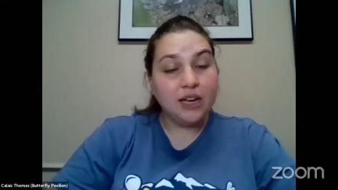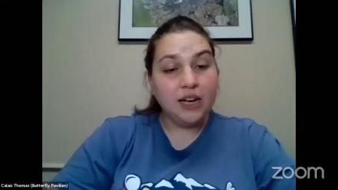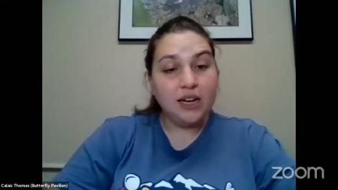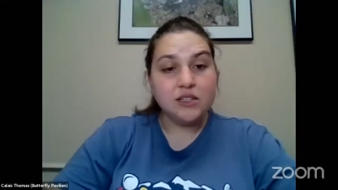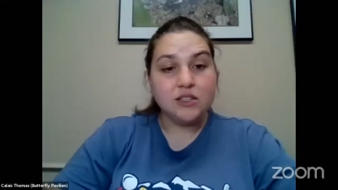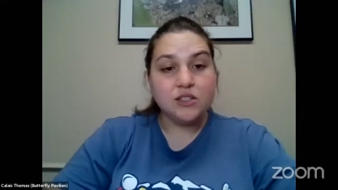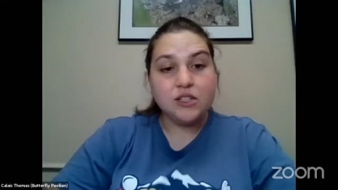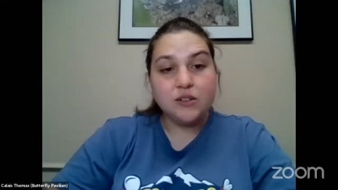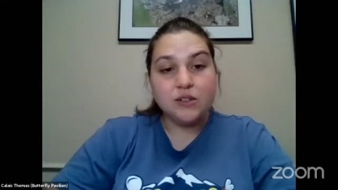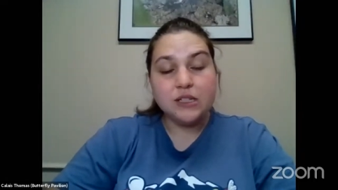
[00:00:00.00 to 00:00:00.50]

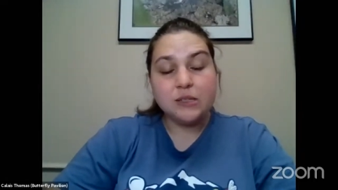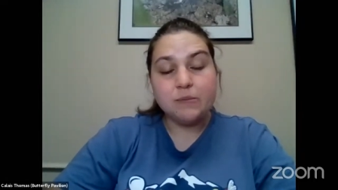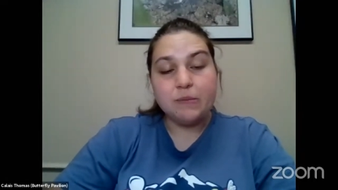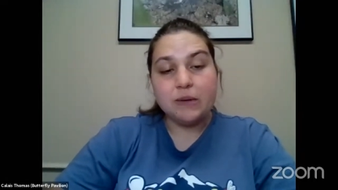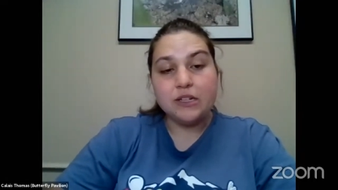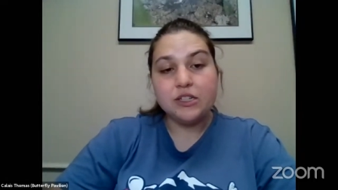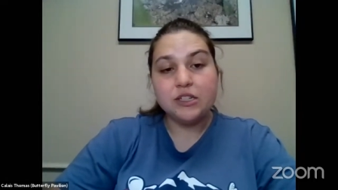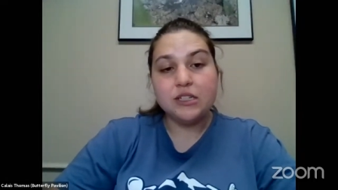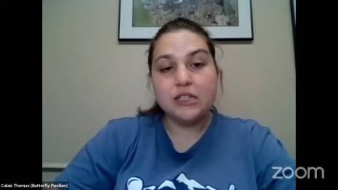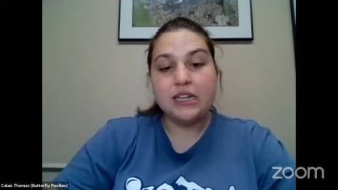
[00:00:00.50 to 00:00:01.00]
Yeah, so
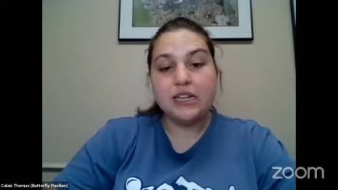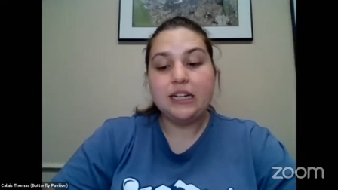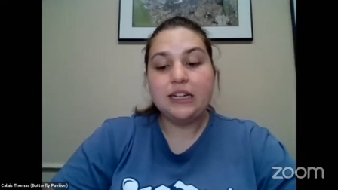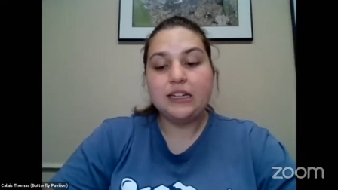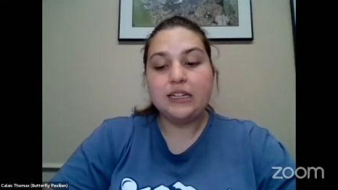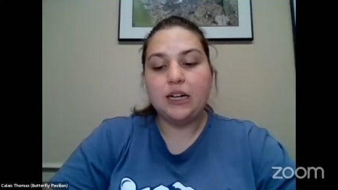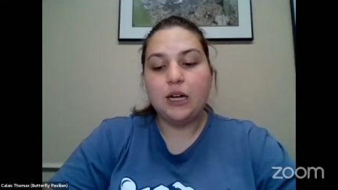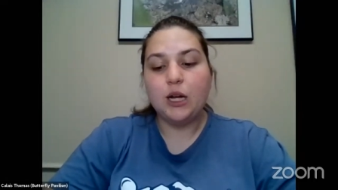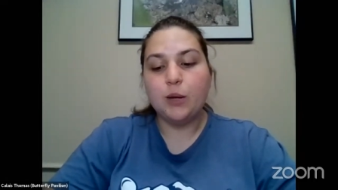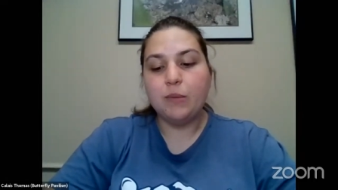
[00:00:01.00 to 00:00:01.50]

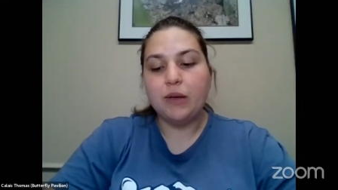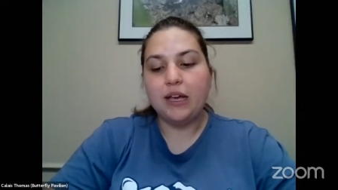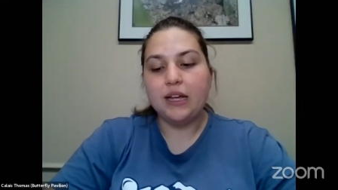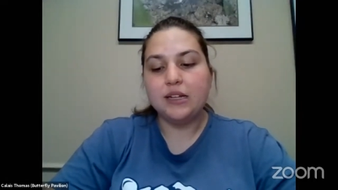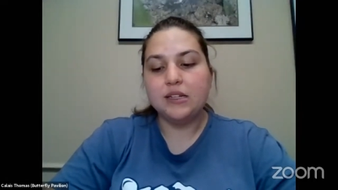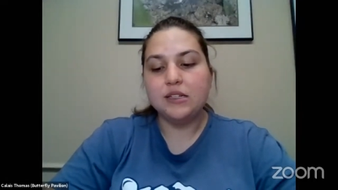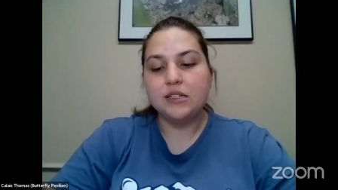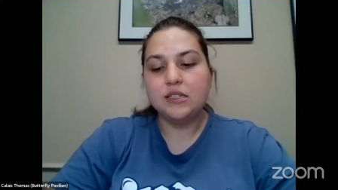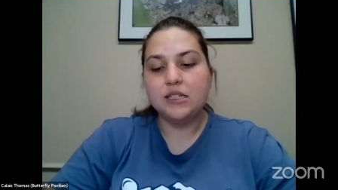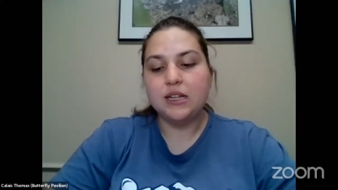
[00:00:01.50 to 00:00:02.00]
especially um,
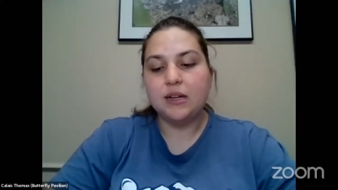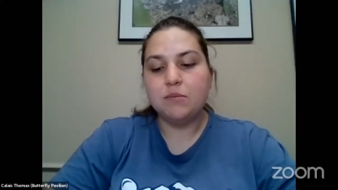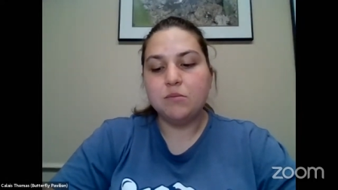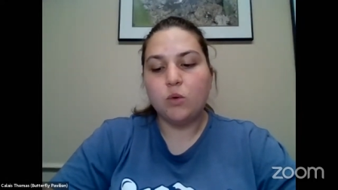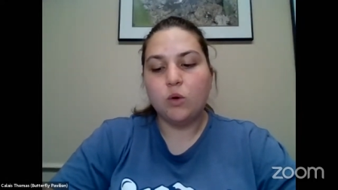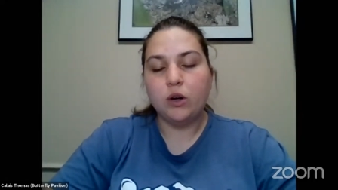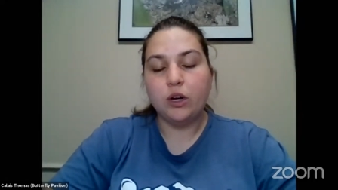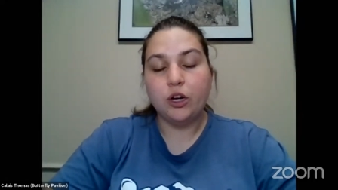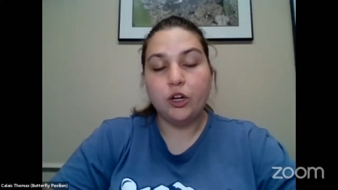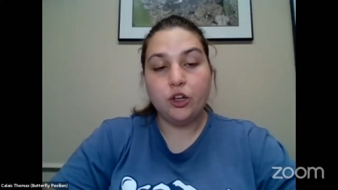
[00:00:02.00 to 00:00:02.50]
in
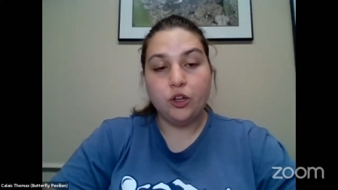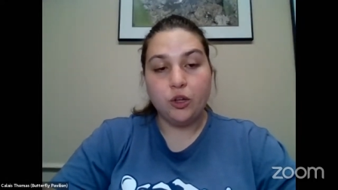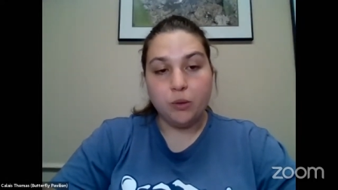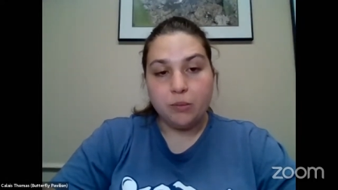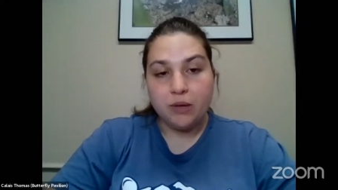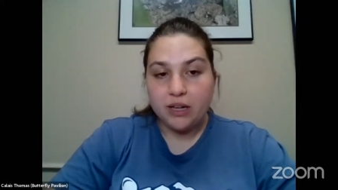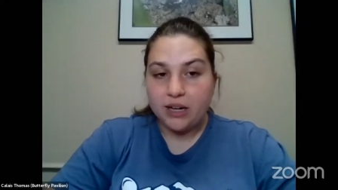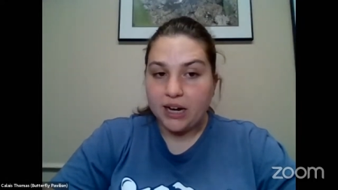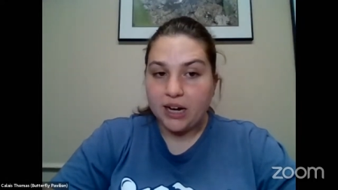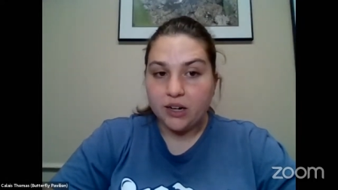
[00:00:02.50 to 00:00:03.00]
some more
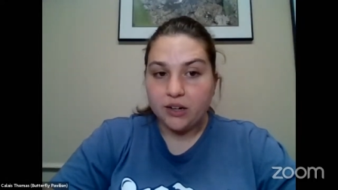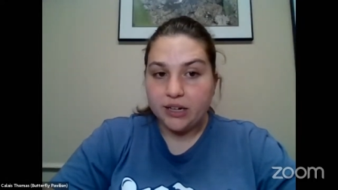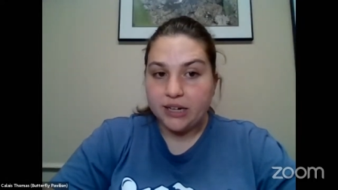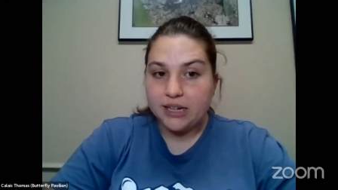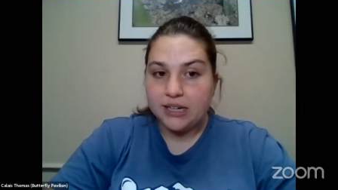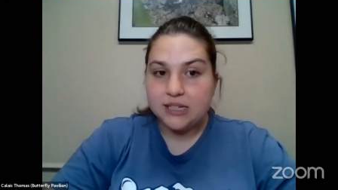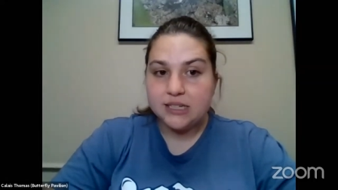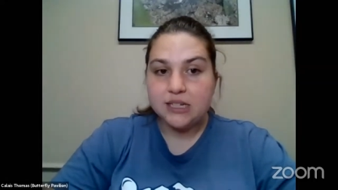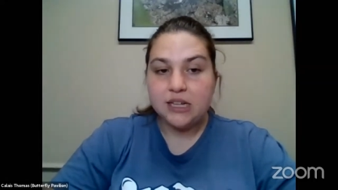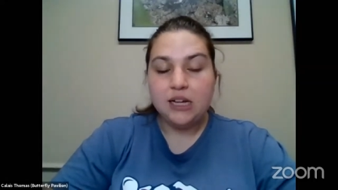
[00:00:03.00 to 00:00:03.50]
humid
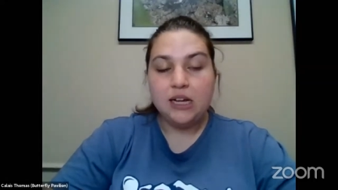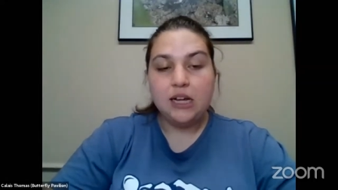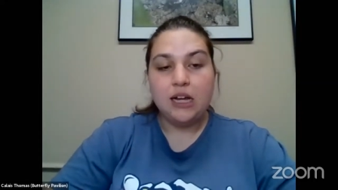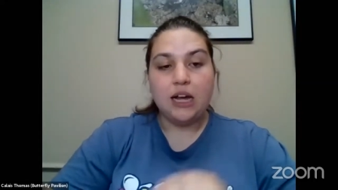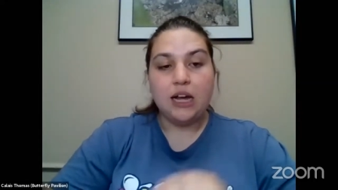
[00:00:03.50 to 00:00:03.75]
areas.